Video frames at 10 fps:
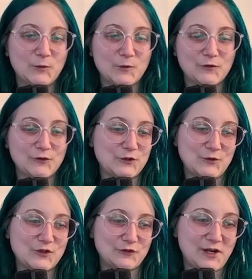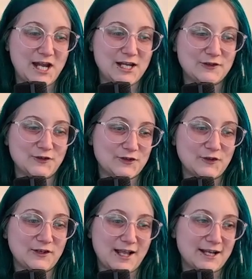or reduce the rate just so
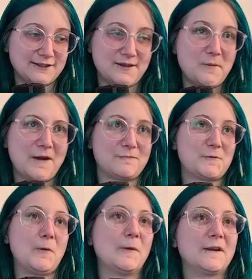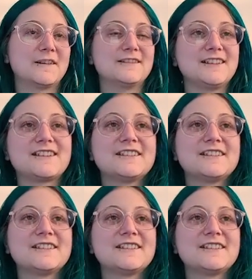that I can sell mine for more. Like,